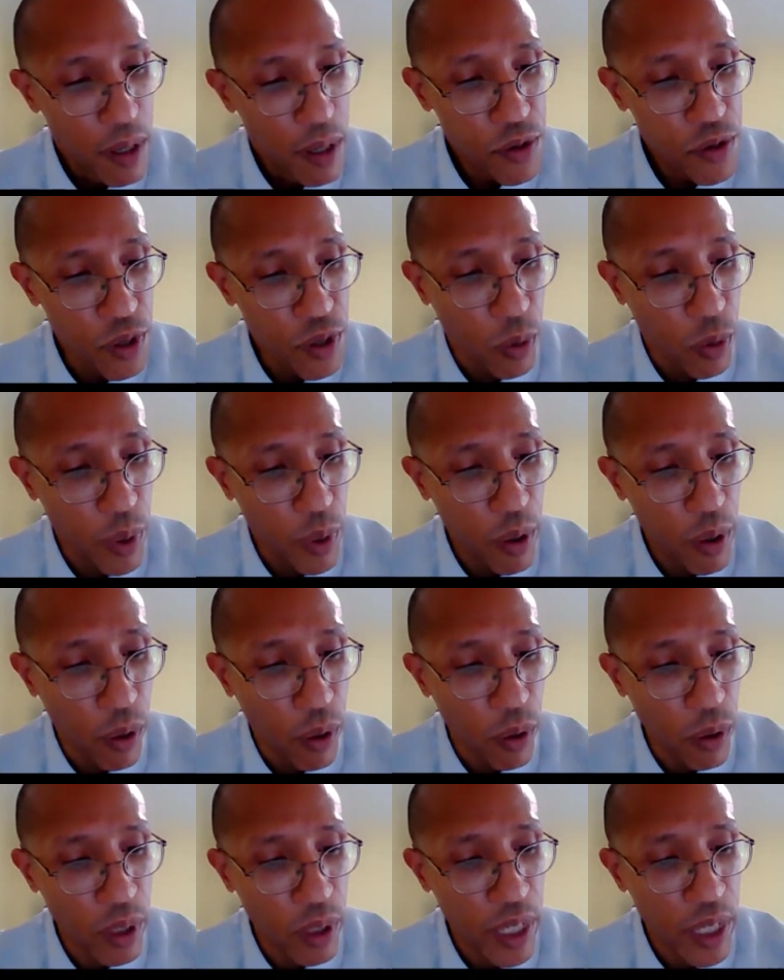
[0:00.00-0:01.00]
So we are
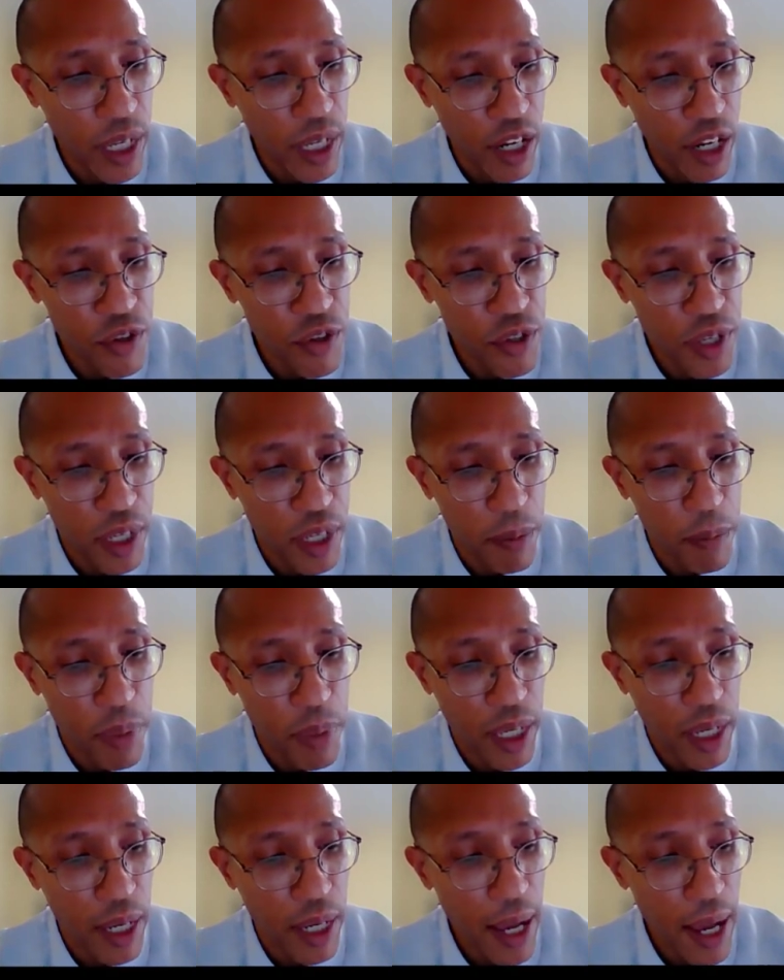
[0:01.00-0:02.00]
only interested in
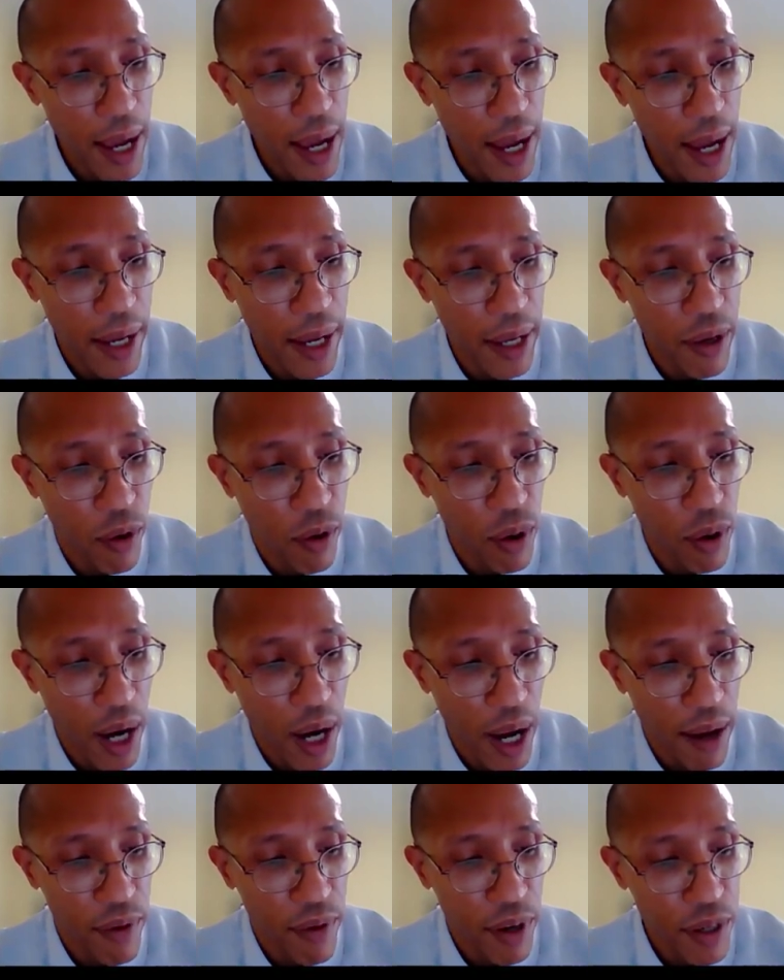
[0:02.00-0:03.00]
being high or
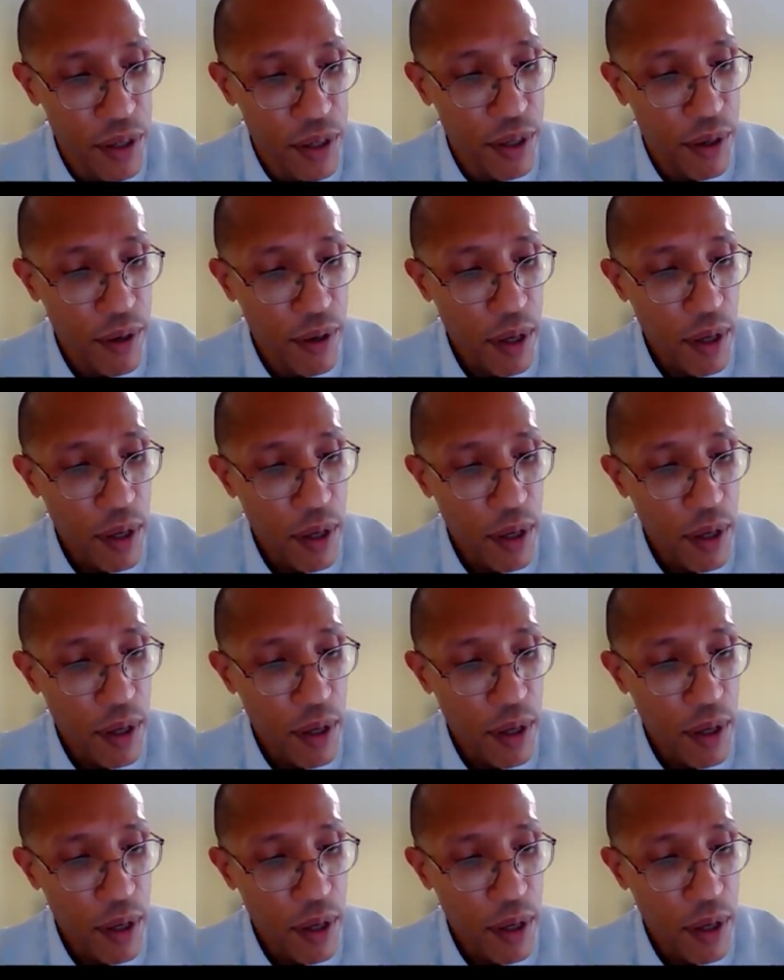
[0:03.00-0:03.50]
average.